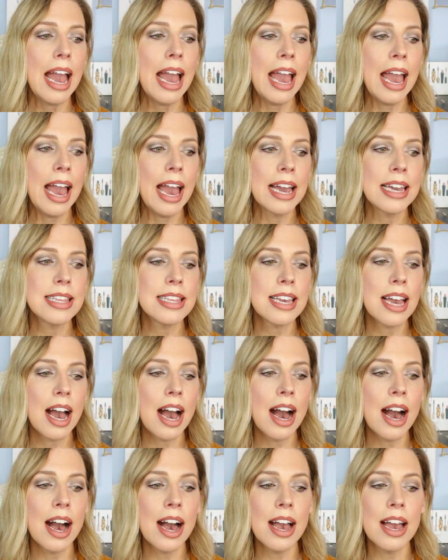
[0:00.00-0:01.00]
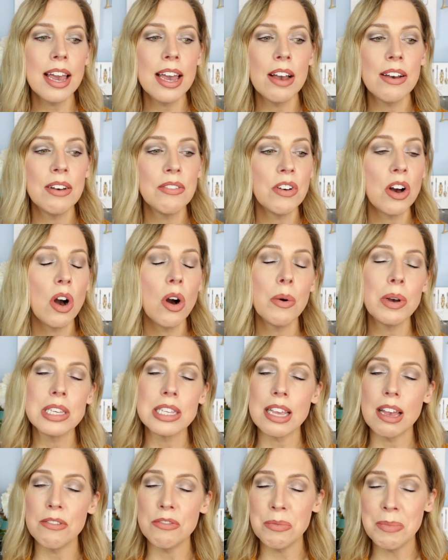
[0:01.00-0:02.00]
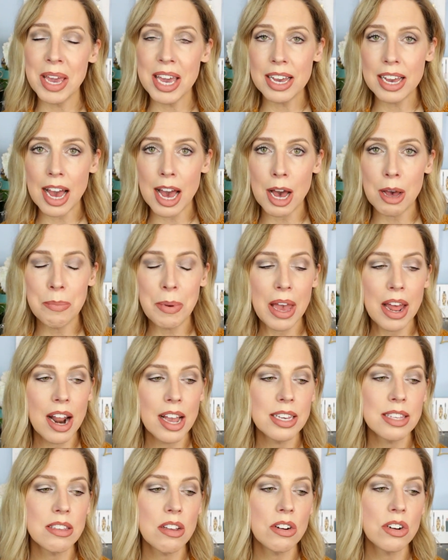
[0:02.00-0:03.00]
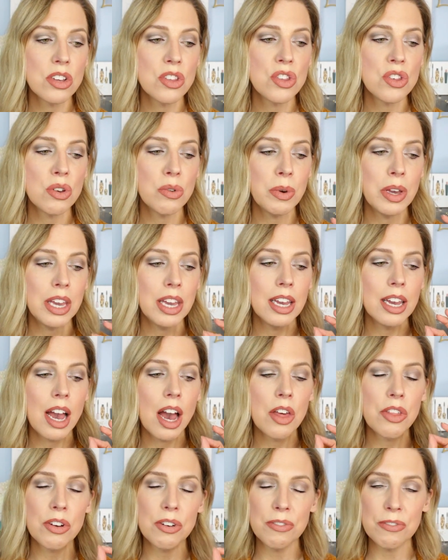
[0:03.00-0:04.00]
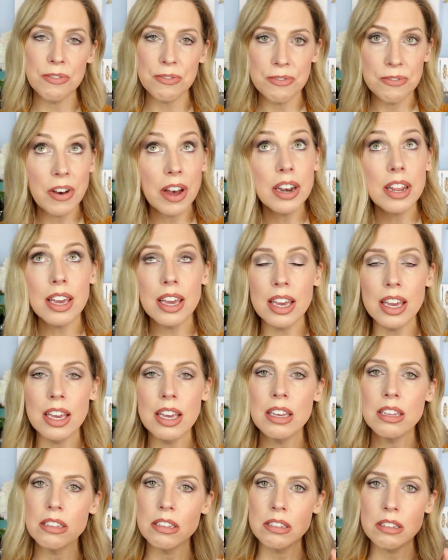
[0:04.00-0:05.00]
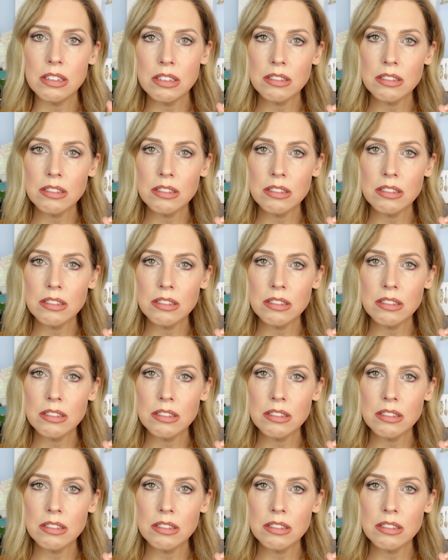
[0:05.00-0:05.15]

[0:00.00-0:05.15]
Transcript: and I have always loved makeup and I started doing other funny